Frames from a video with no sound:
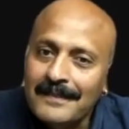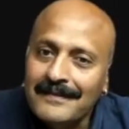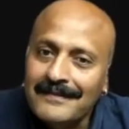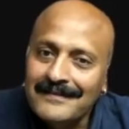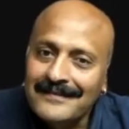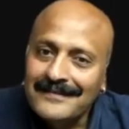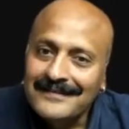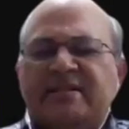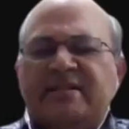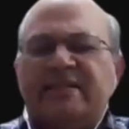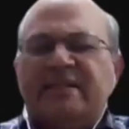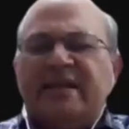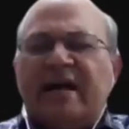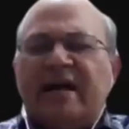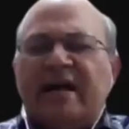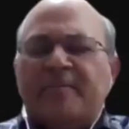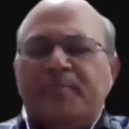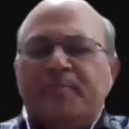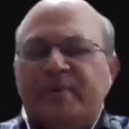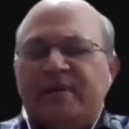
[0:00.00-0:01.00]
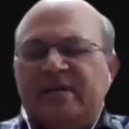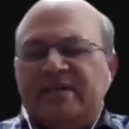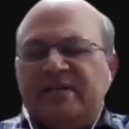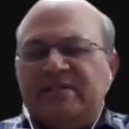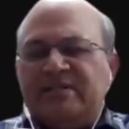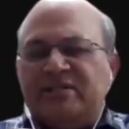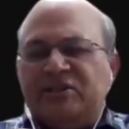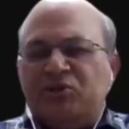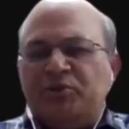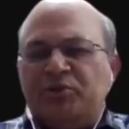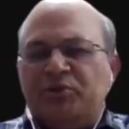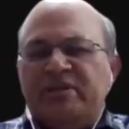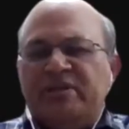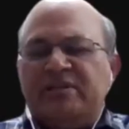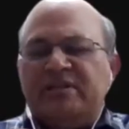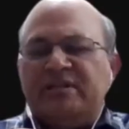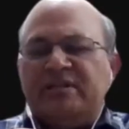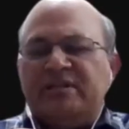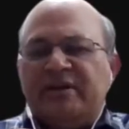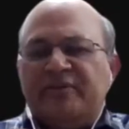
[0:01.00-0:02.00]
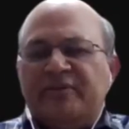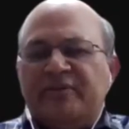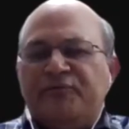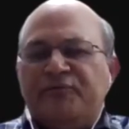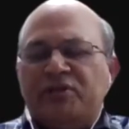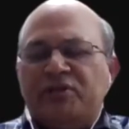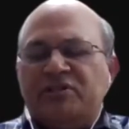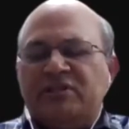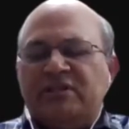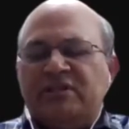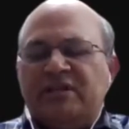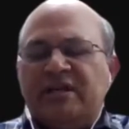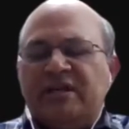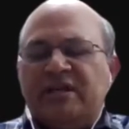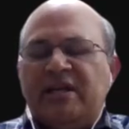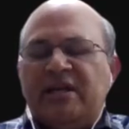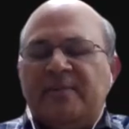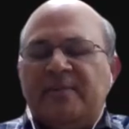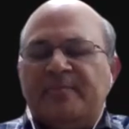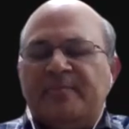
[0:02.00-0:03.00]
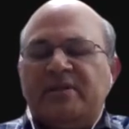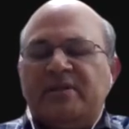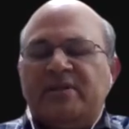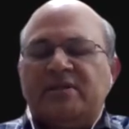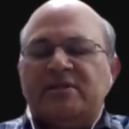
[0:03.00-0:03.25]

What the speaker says: Yeah, actually, the IPR situation, unfortunately, Amit,